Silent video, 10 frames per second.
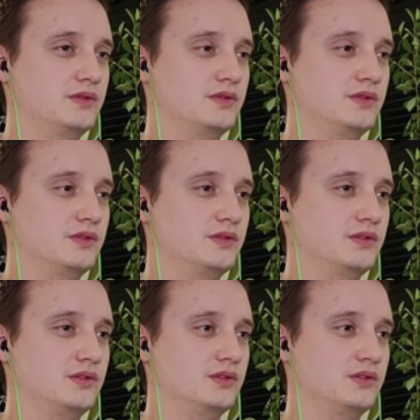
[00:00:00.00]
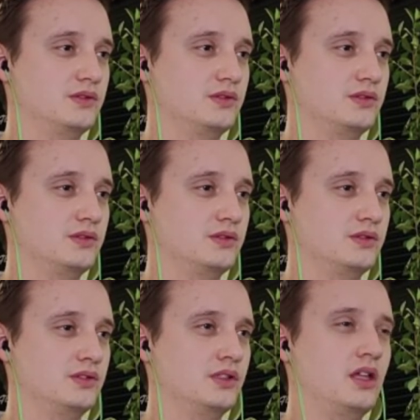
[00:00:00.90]

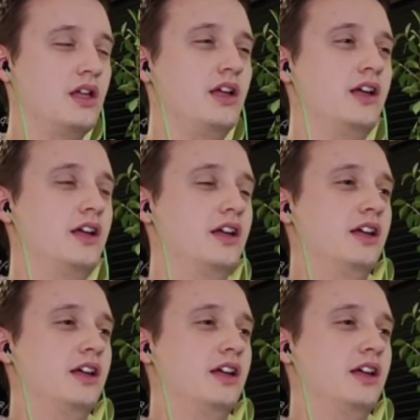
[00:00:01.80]
No one is speaking in this clip.